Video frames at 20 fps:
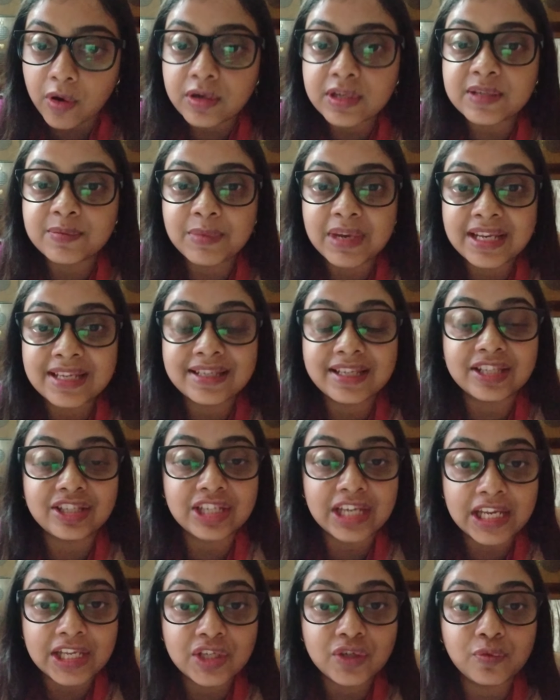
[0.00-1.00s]
means the
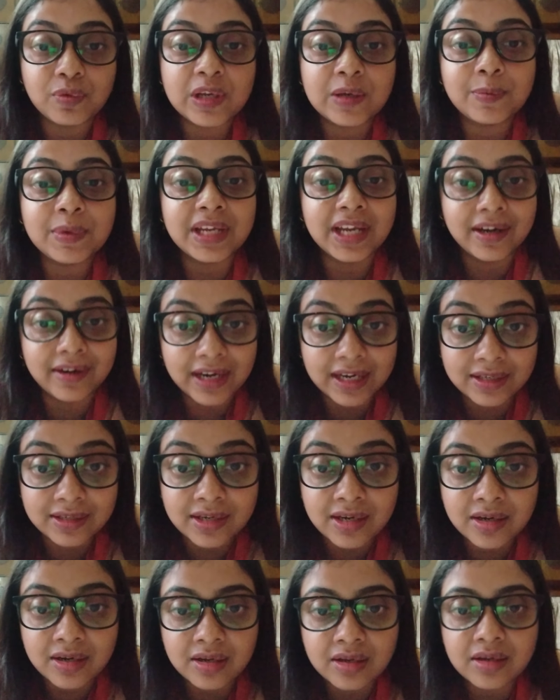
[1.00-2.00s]
change will be
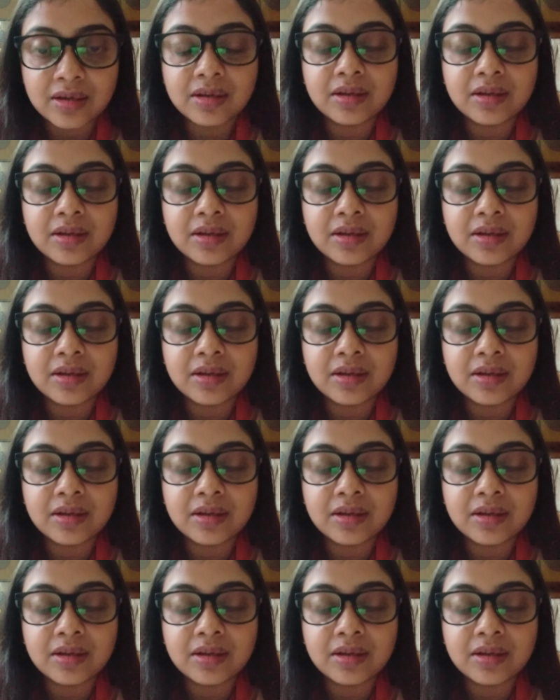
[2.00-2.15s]
greater,